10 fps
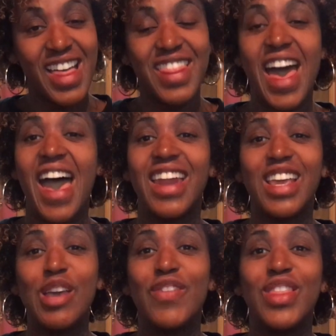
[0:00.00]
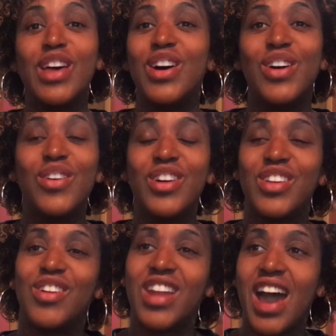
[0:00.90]
that even though
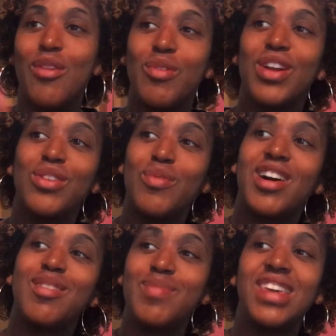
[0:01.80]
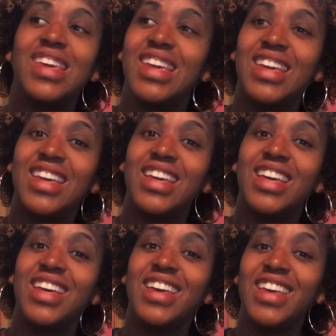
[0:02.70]
you're not where you want to be,
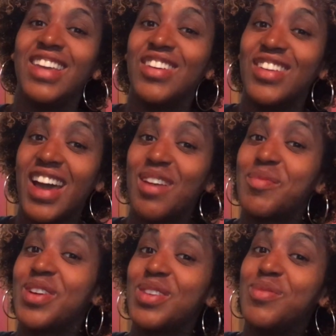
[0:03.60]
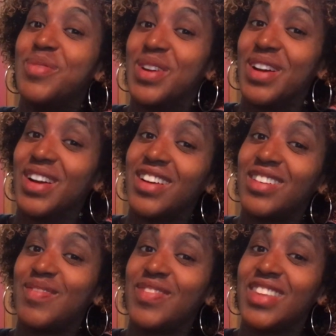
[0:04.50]
you're not where you were.
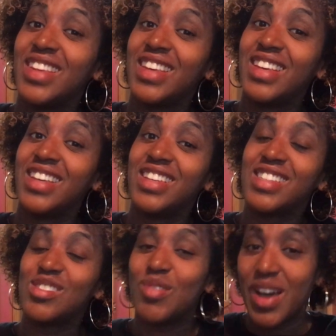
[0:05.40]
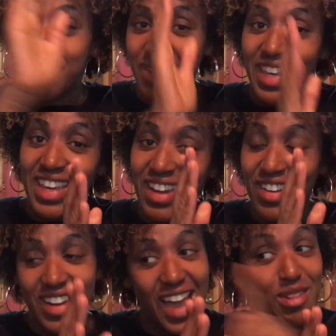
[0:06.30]
So I'm
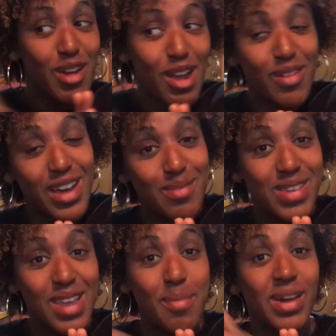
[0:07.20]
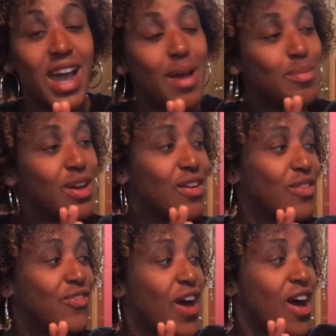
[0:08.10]
here, not where I want to be, but I'm
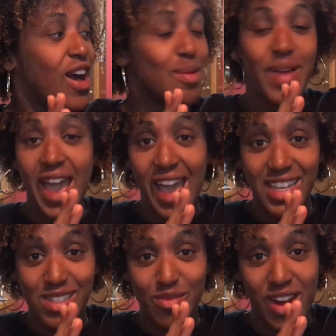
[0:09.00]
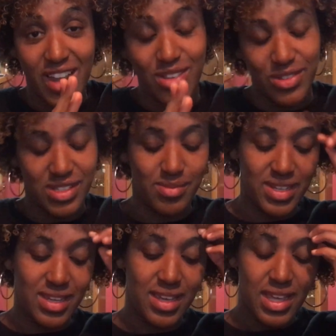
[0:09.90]
far past where I used to
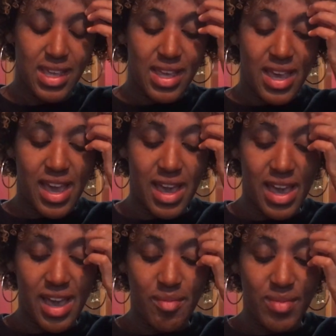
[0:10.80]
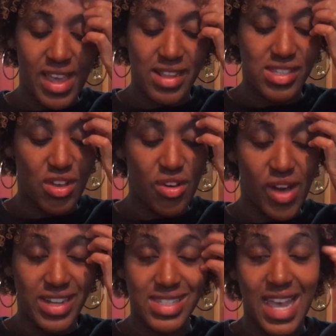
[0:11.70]
be. And so
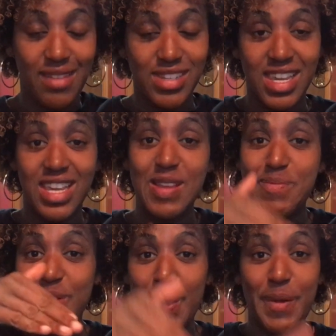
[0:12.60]
I just have to keep